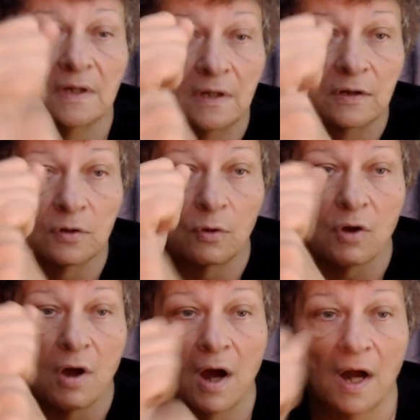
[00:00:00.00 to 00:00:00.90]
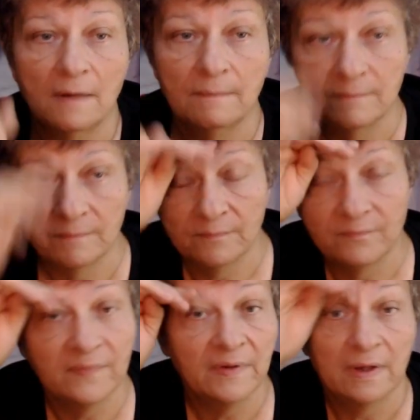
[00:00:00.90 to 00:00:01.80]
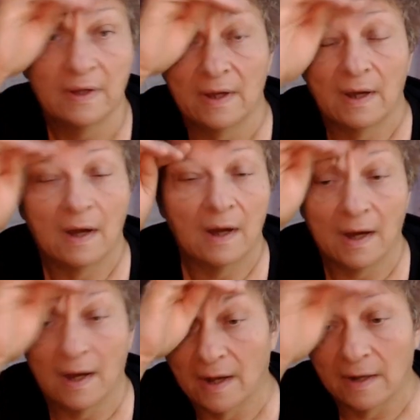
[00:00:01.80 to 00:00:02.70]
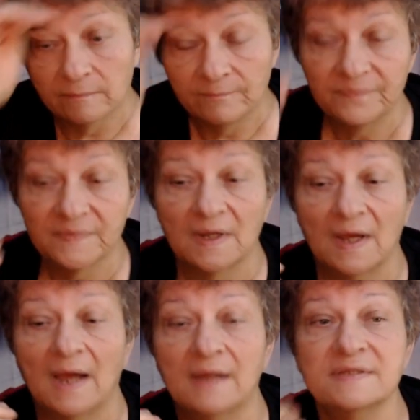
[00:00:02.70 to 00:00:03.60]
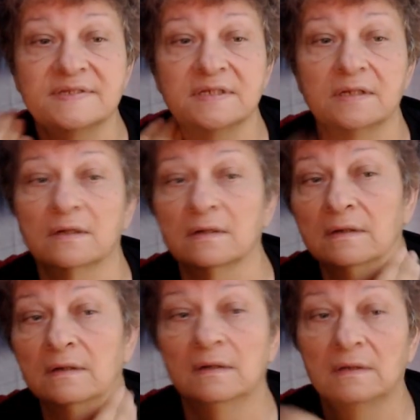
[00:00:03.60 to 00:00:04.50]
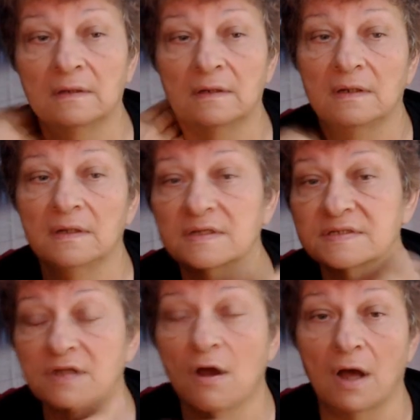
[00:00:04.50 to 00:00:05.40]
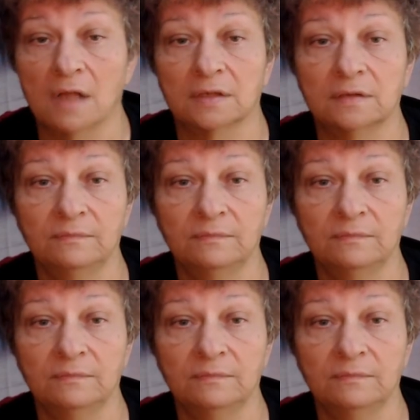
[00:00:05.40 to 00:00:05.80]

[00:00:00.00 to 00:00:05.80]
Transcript: go car. And this here is collar.